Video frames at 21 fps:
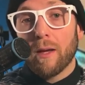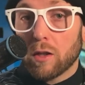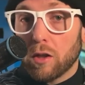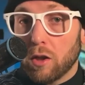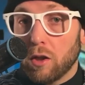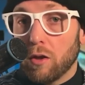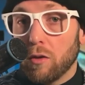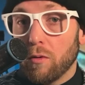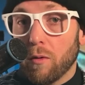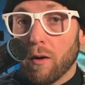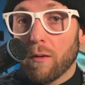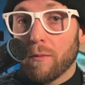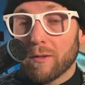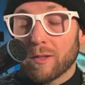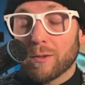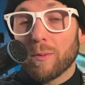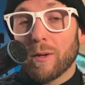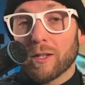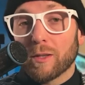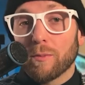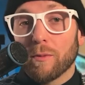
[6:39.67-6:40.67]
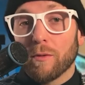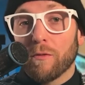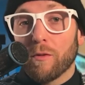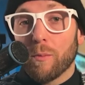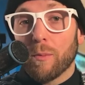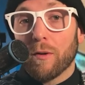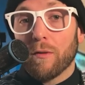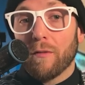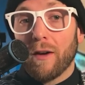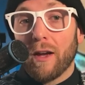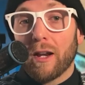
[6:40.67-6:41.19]
You are responsible for
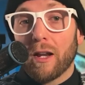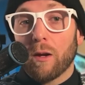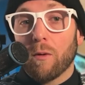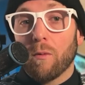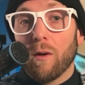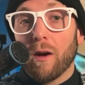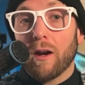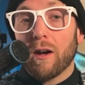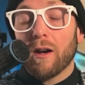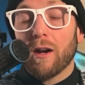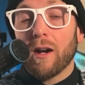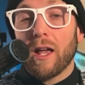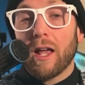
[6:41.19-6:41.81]
providing water,